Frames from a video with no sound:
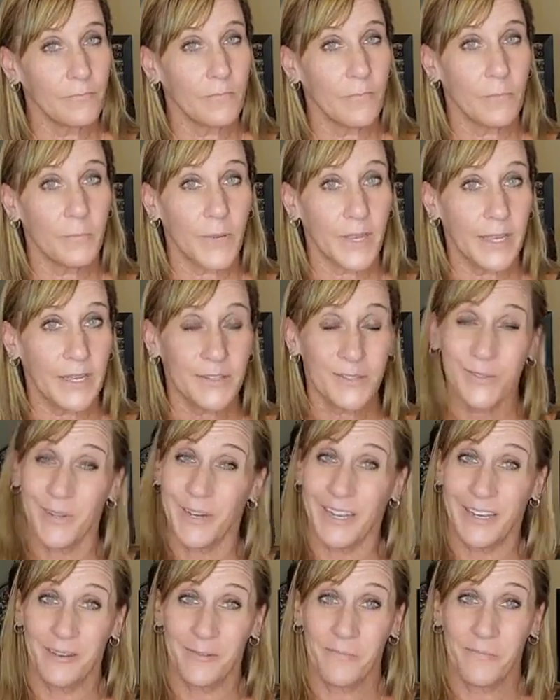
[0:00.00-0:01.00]
But guess
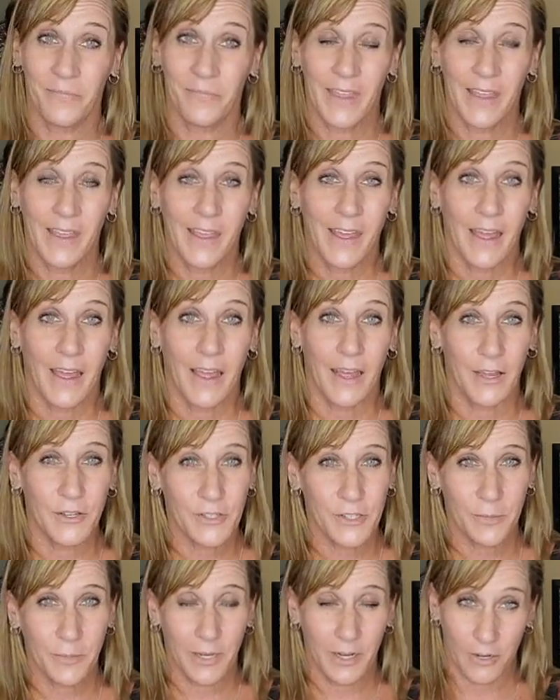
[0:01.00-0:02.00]
what? I
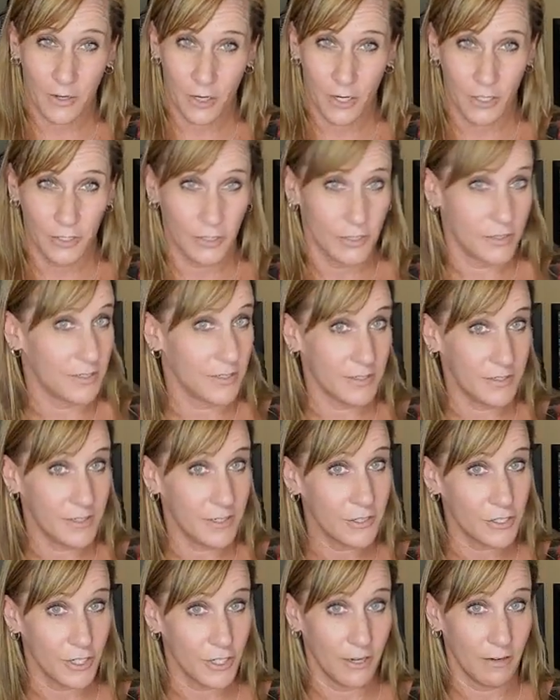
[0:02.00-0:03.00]
also made a conscious
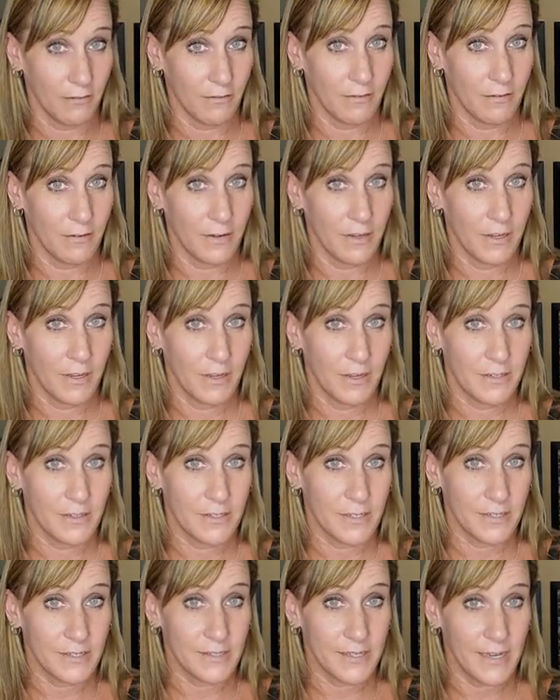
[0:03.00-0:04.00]
decision
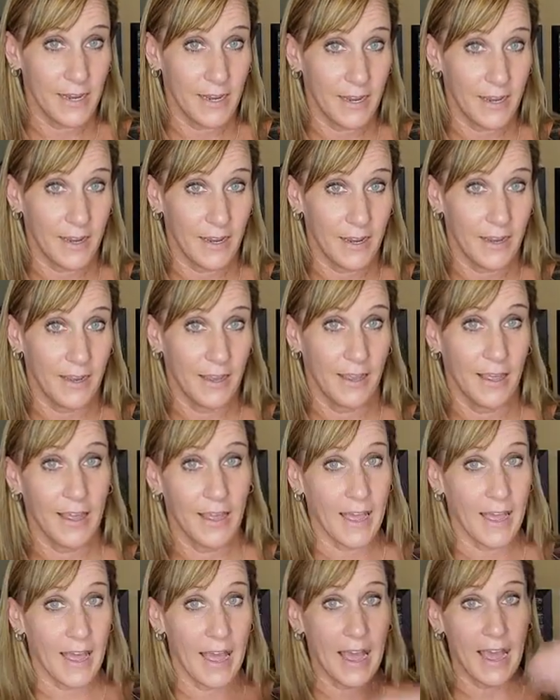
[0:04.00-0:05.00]
to say,
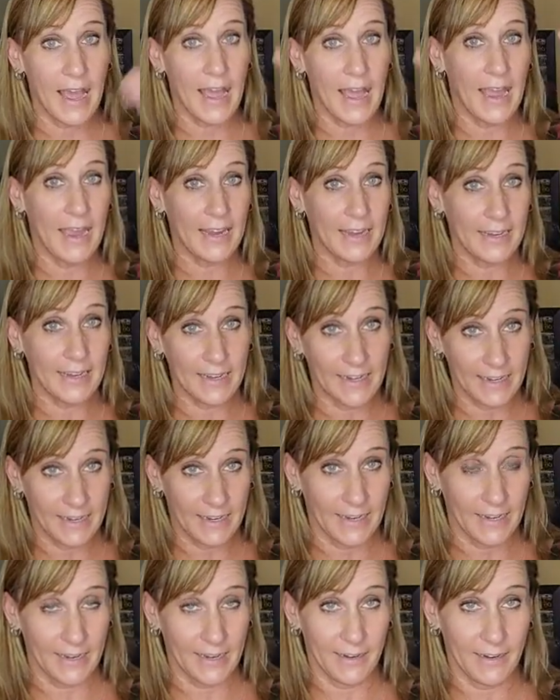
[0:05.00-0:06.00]
I
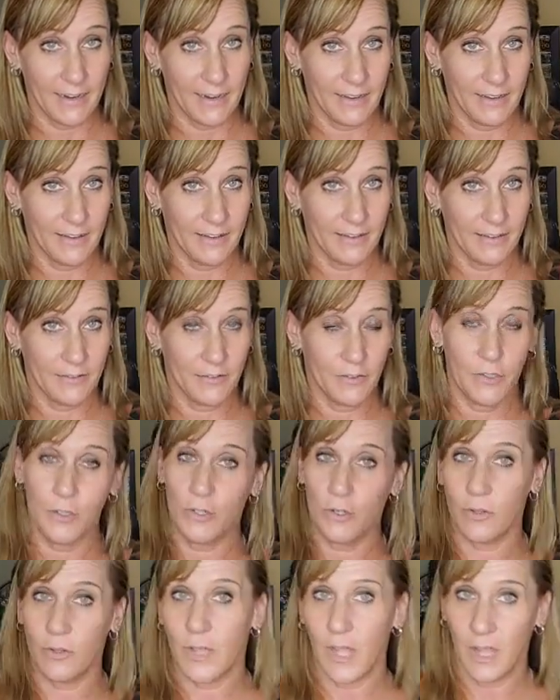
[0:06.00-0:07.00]
need to
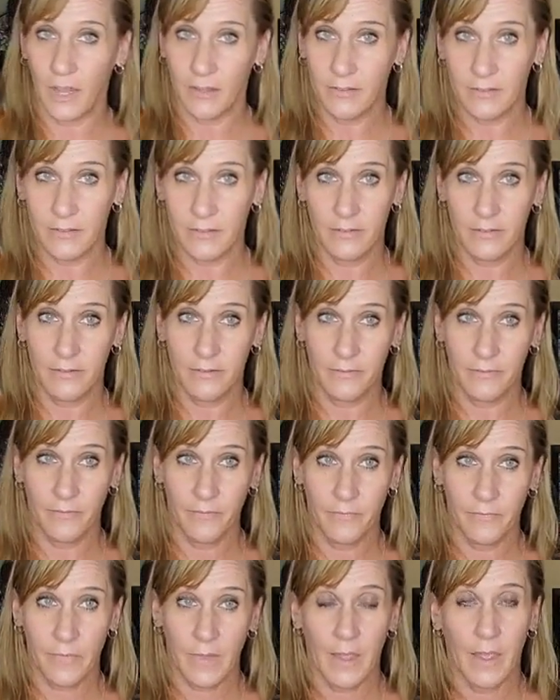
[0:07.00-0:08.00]
do this.
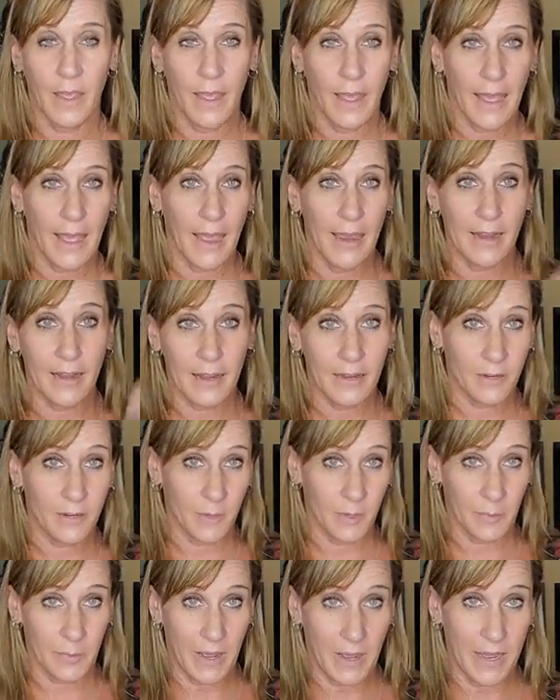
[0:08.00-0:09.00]
I need to
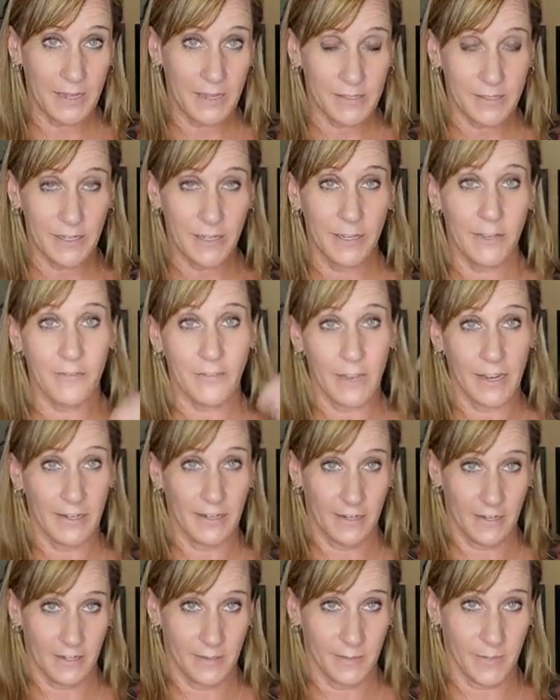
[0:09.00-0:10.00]
be positive. I
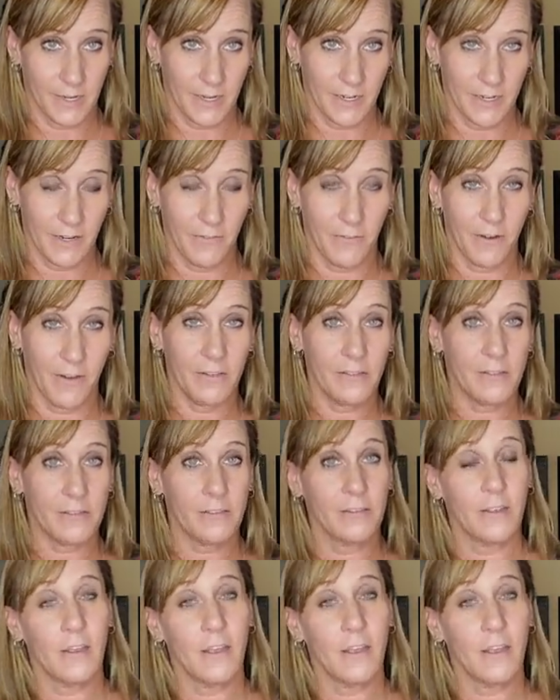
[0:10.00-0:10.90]
need to make a difference.